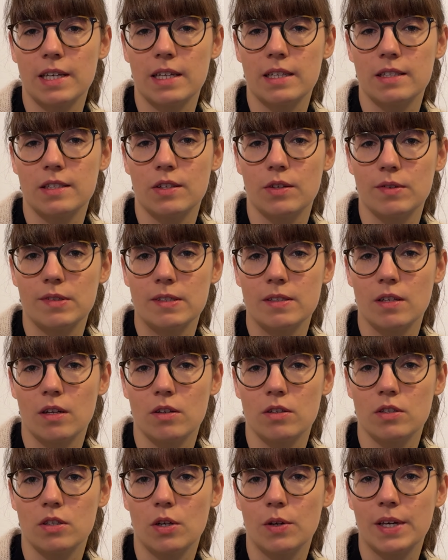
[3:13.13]
yet, so it's
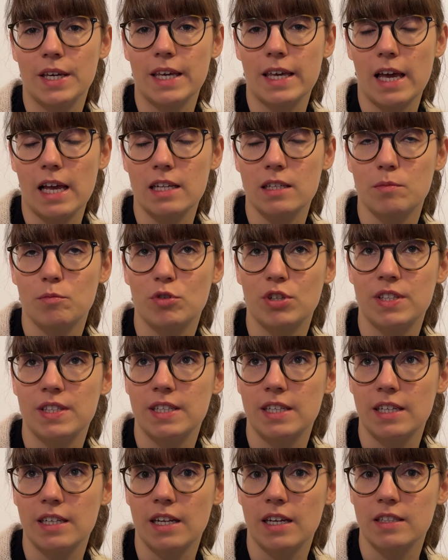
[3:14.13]
not looking as
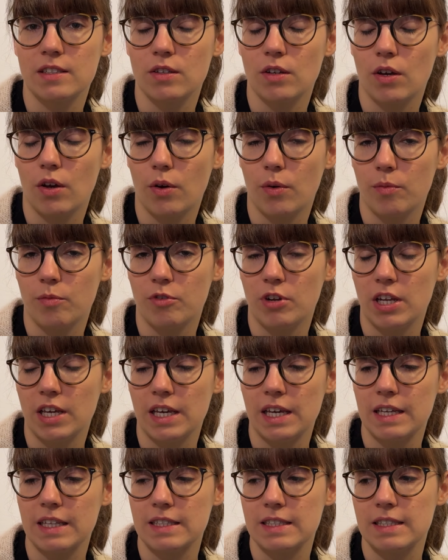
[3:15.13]
pristine as hopefully
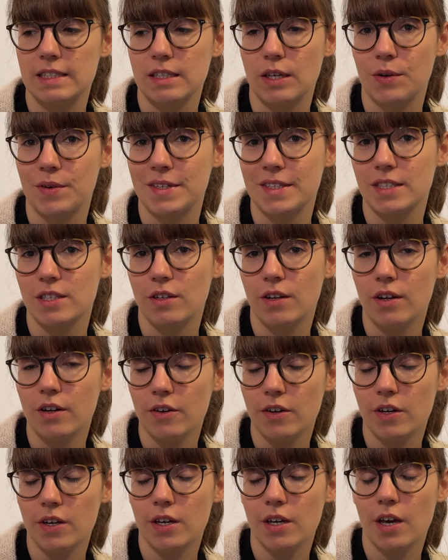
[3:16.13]
it's going to
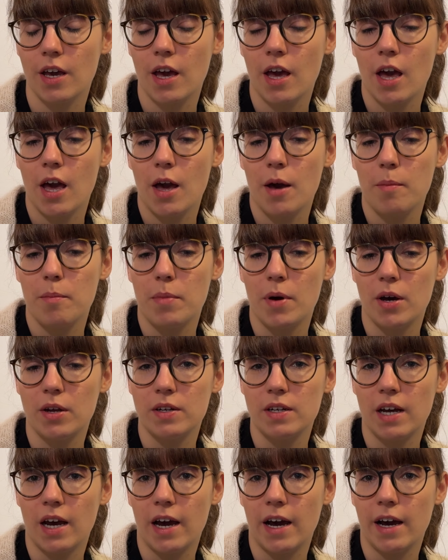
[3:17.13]
look.
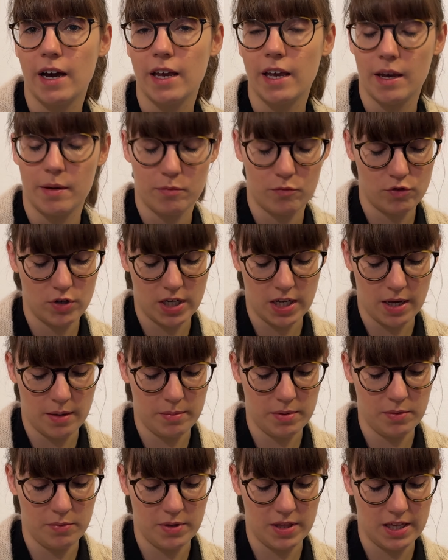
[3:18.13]
But I am really
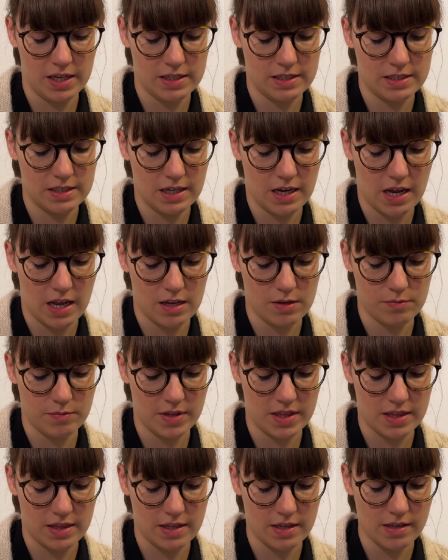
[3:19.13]
happy with it and
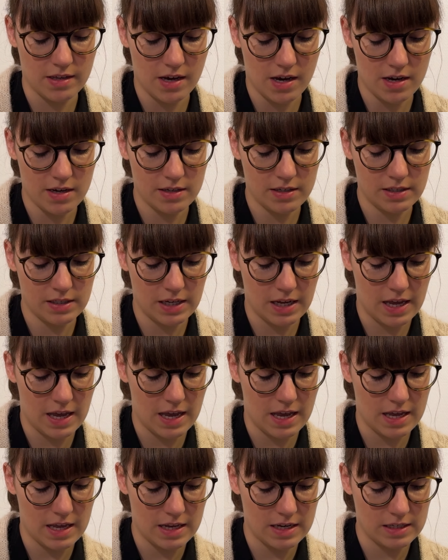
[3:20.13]
with the yarn,
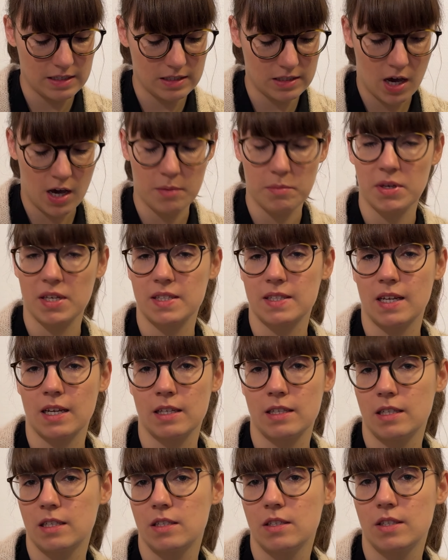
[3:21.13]
and I'm
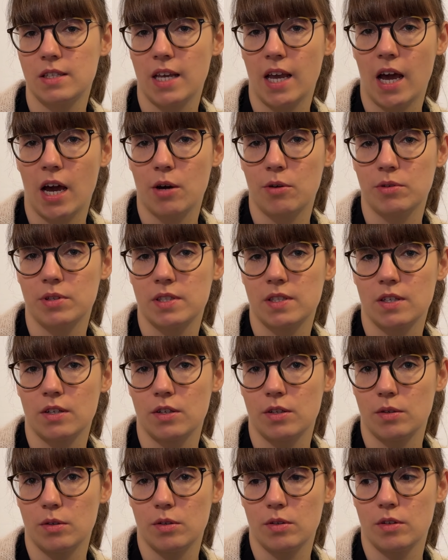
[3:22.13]
excited to see how it's
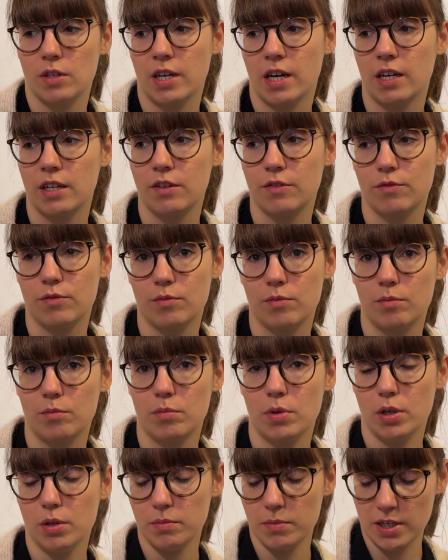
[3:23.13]
gonna kind of
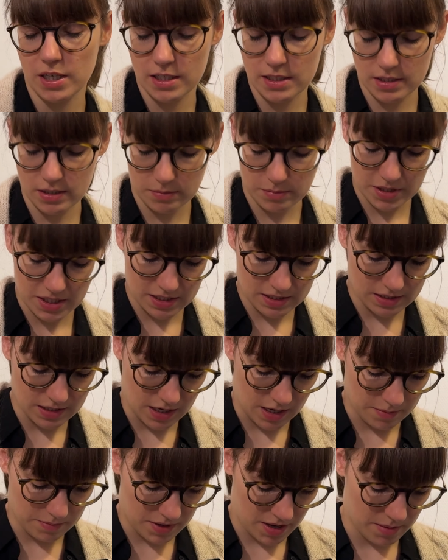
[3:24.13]
bloom a little bit.
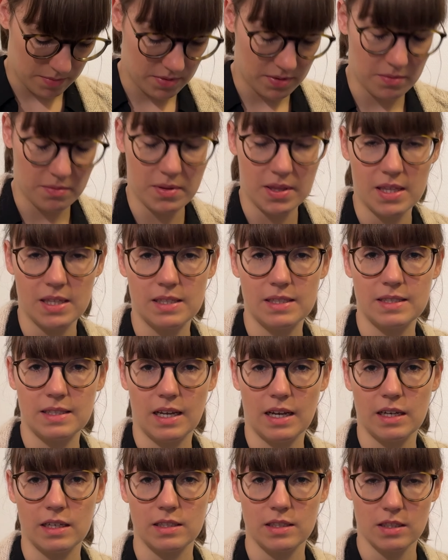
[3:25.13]
I'm happy with the
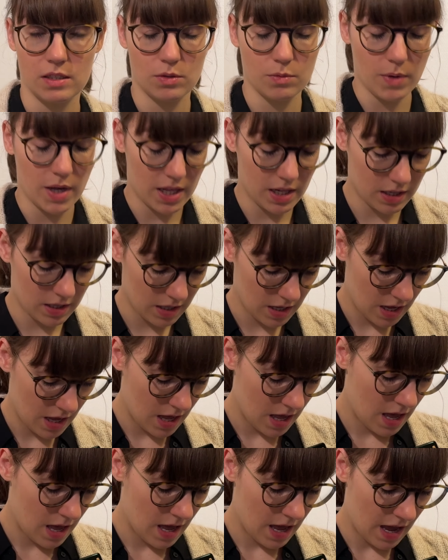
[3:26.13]
size as well.
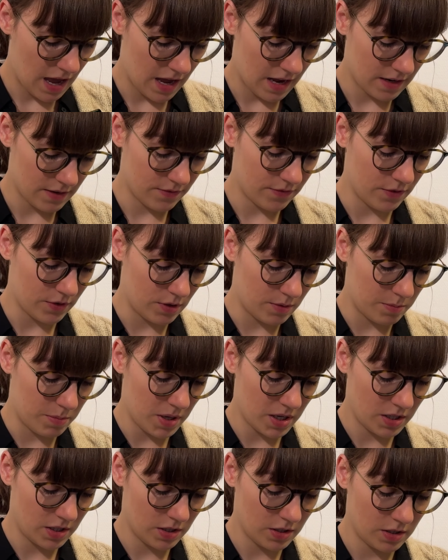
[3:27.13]
And for the
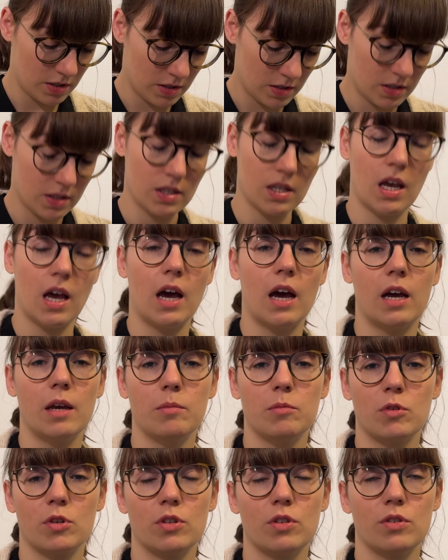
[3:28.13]
buttons,
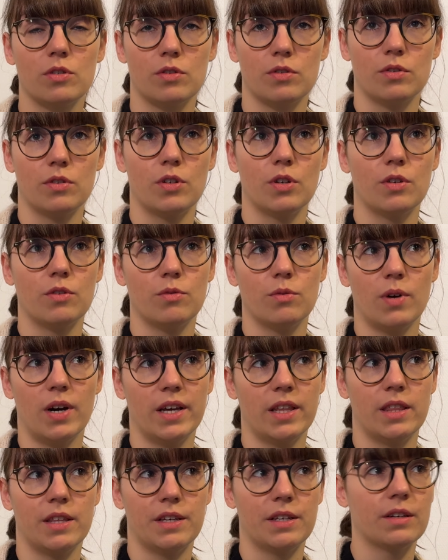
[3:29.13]
I'm gonna go, I
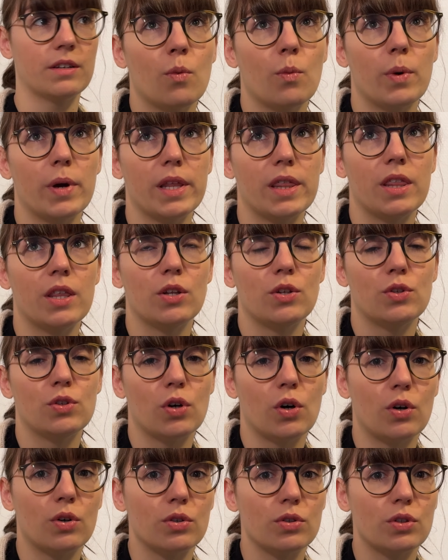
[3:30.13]
think, with
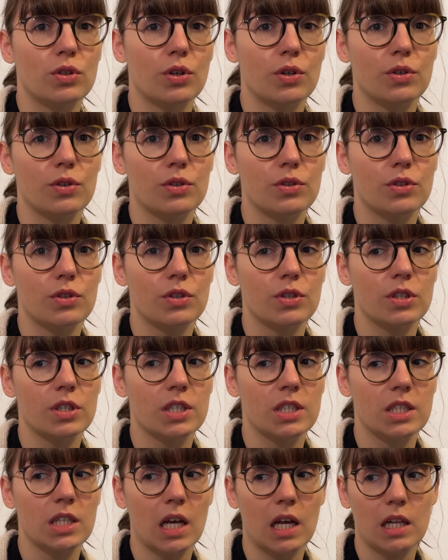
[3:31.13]
tortoise
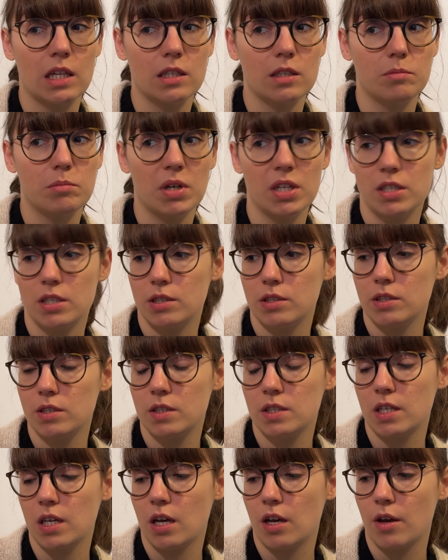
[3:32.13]
shell
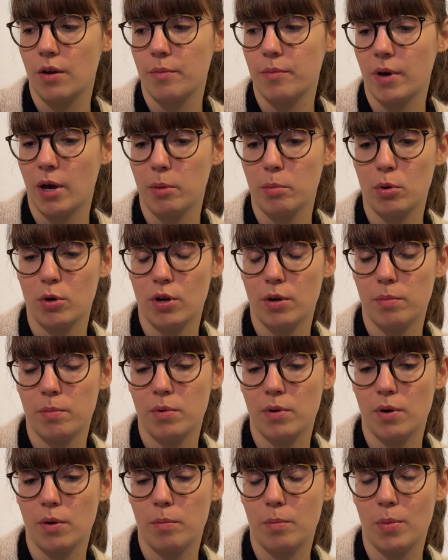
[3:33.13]
buttons. I put up
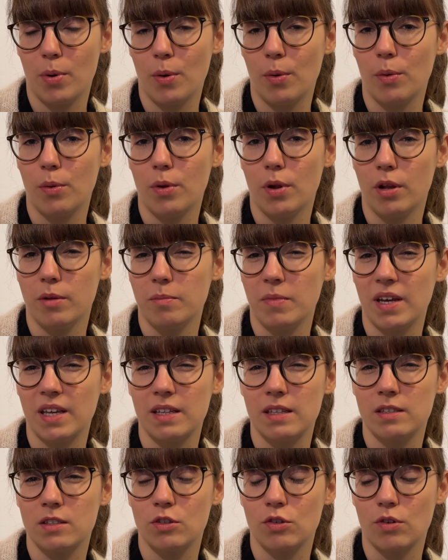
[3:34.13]
a poll on my
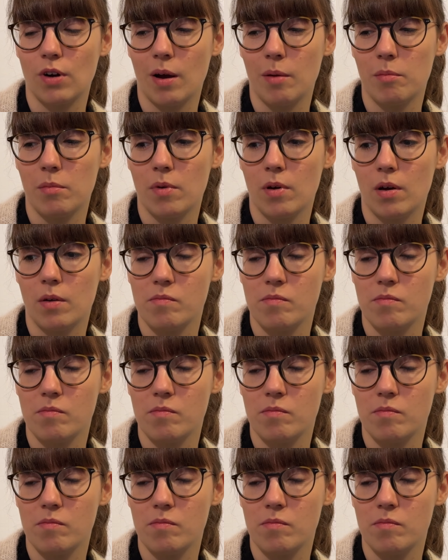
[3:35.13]
Instagram,